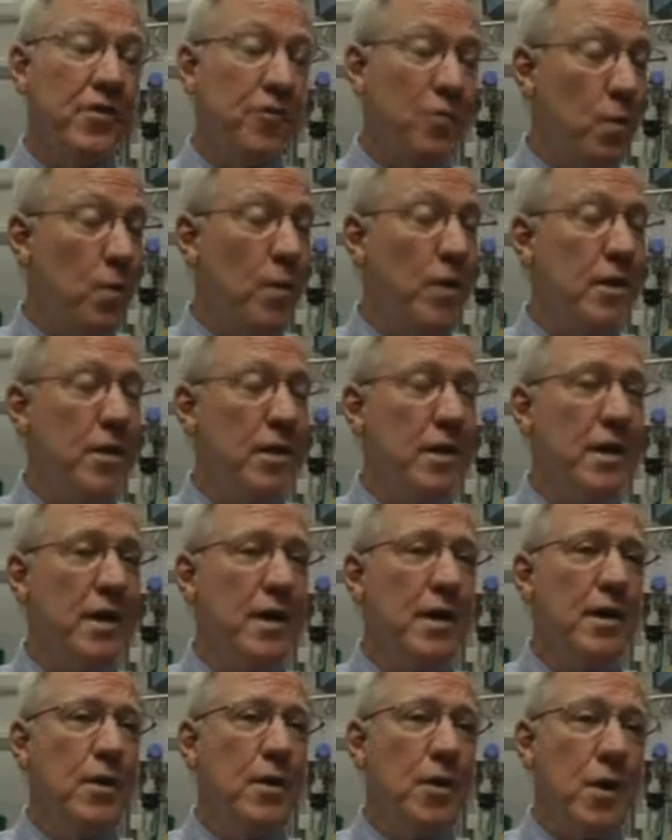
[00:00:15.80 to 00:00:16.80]
fresh
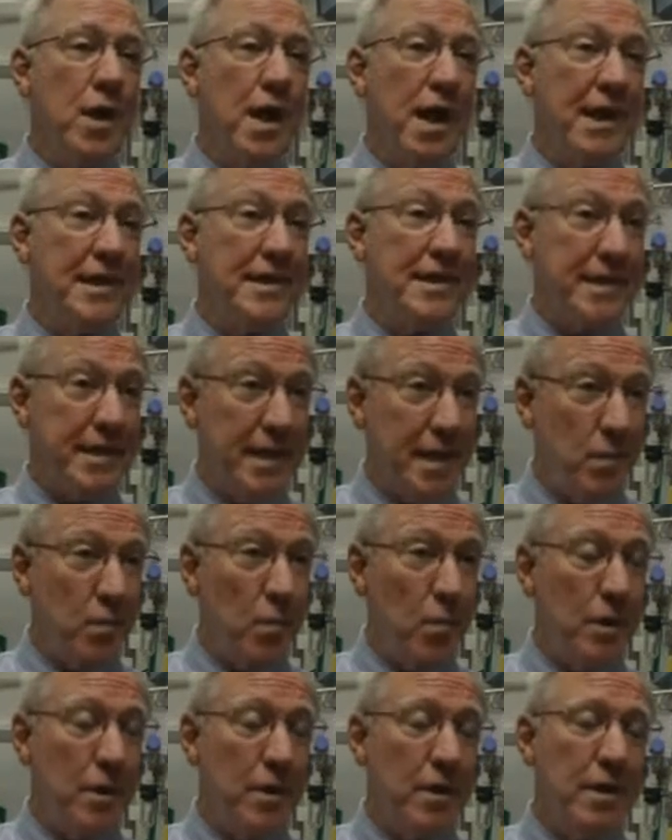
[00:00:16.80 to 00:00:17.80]
water or hot
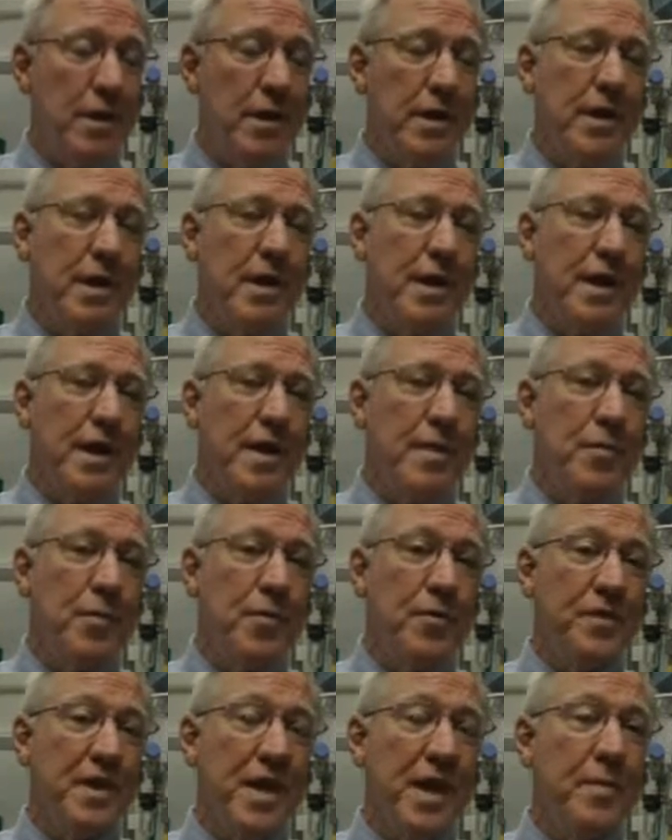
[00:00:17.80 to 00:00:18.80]
steam water,
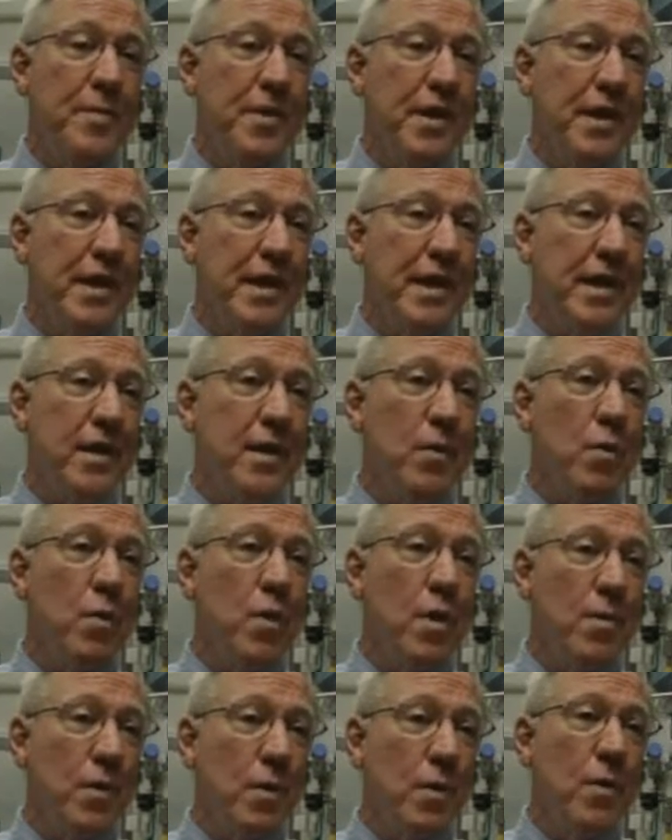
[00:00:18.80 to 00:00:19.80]
most commonly
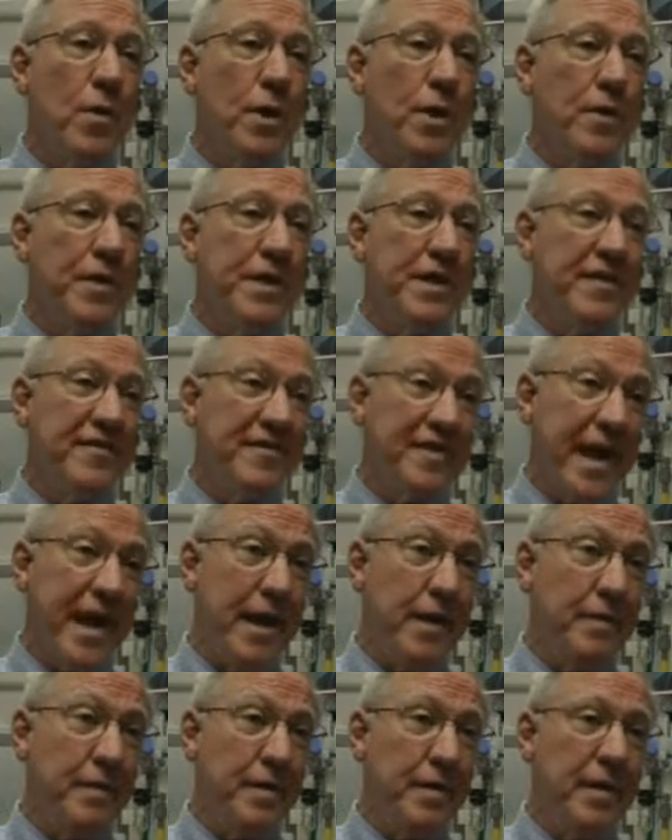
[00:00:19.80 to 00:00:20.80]
warmer water in the
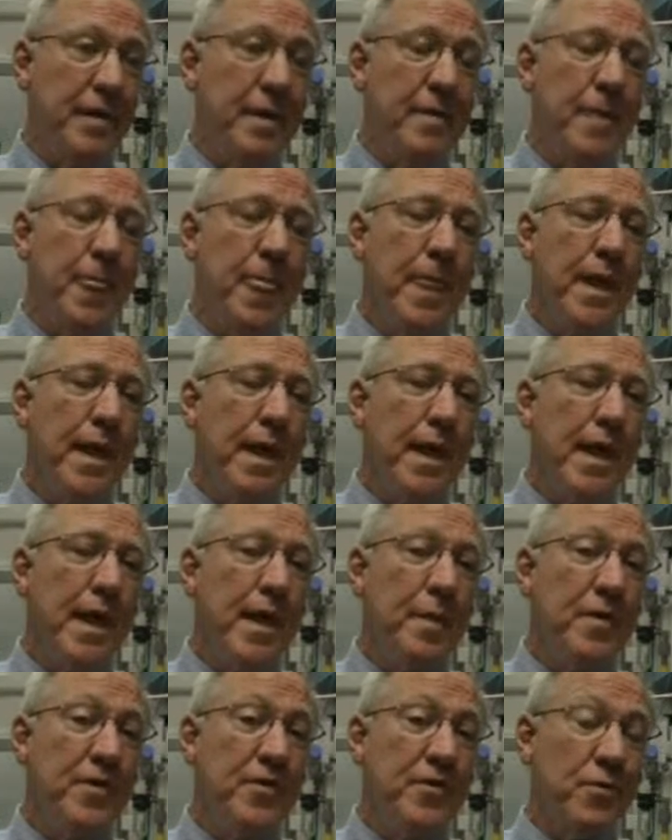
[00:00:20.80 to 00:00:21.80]
south.
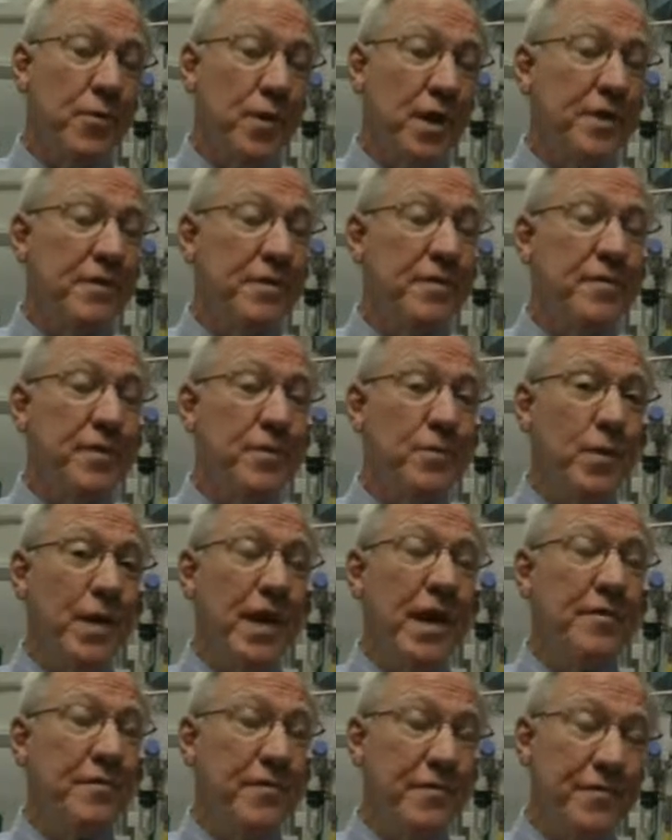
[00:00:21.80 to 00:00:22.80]
It's
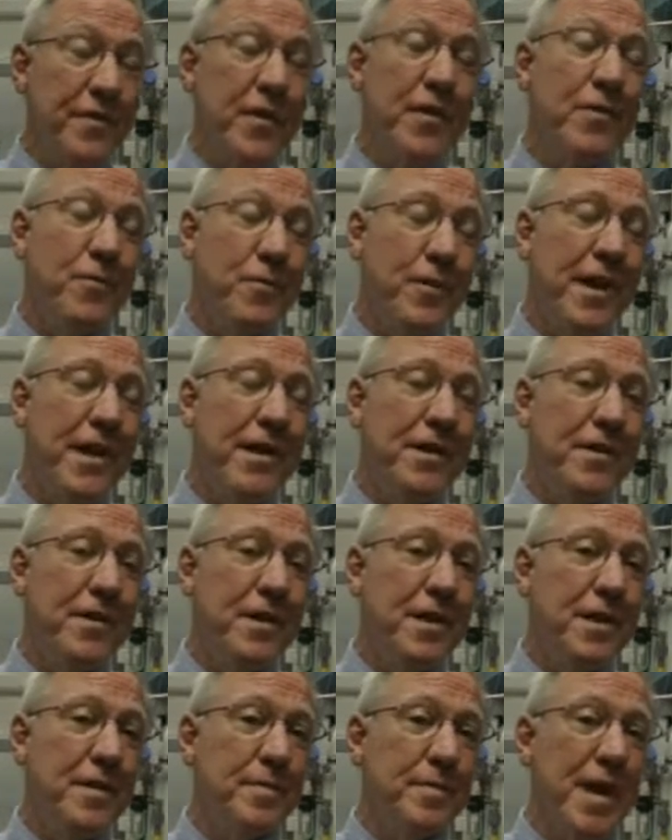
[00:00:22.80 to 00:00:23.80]
a very
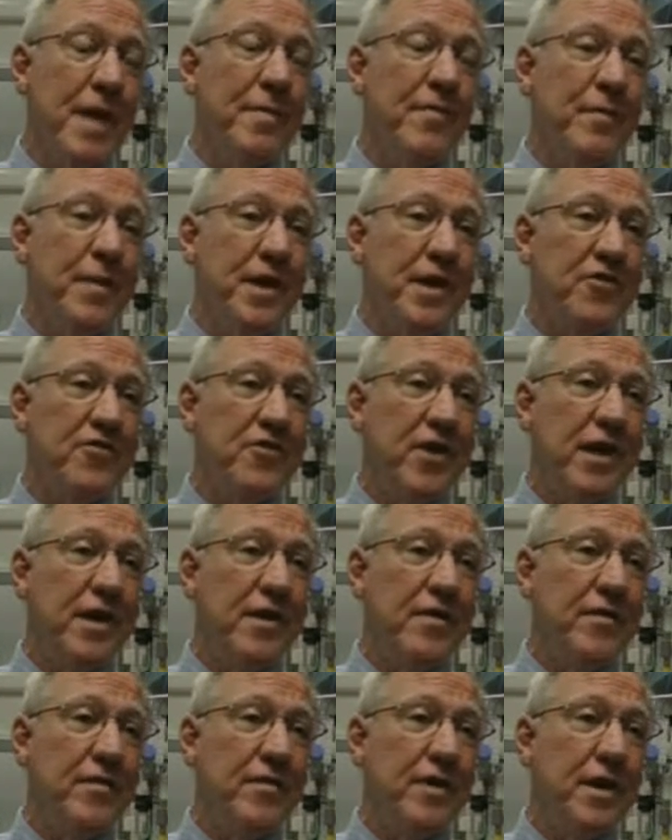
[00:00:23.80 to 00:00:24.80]
rare type of
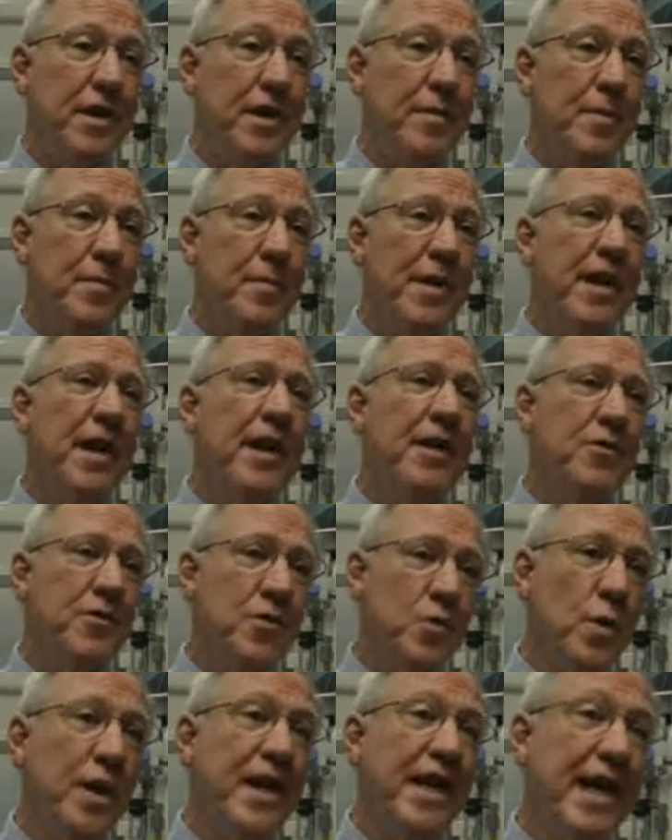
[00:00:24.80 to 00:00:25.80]
meningitis. About
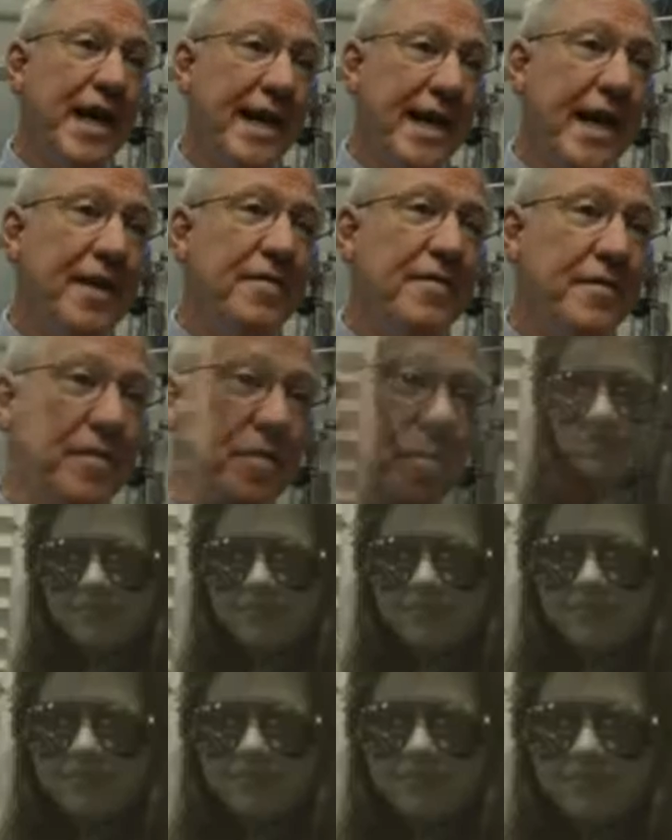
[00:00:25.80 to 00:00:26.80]
128 cases have
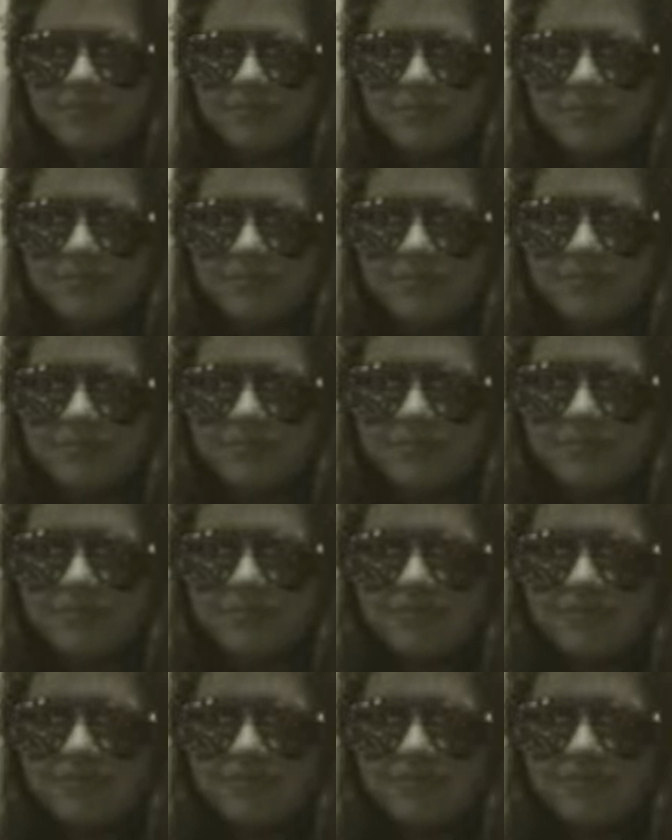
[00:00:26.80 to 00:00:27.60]
been reported.